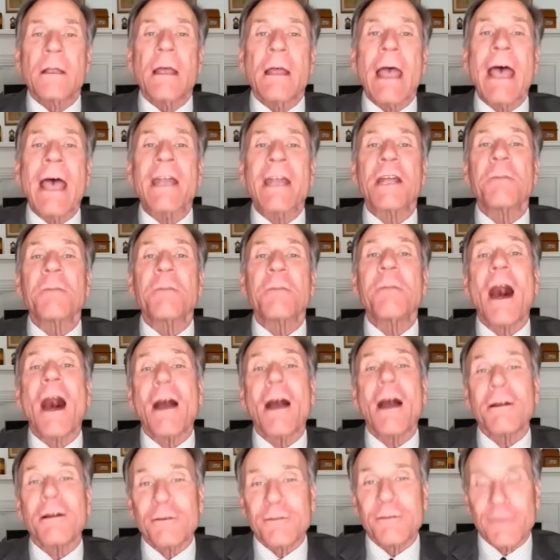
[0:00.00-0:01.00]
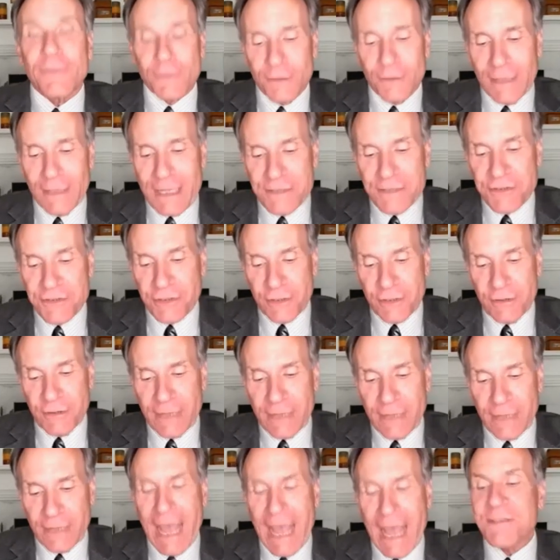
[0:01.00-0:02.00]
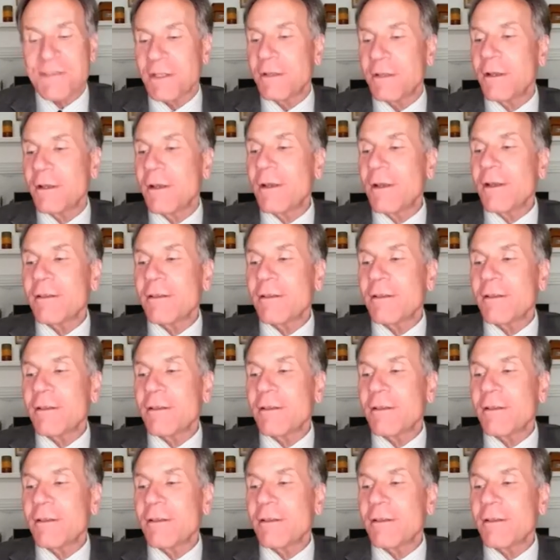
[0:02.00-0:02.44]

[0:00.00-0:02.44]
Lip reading: An apocryphal legend has it